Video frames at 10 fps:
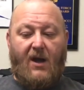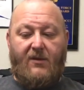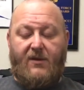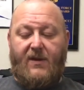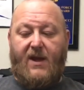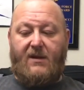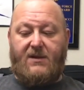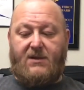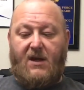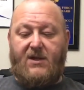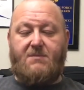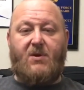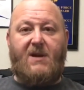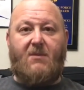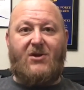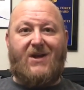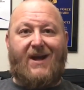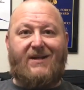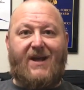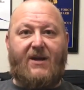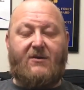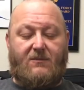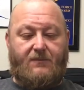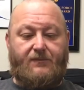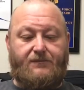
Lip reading: Other than that, this gun is pretty much identical.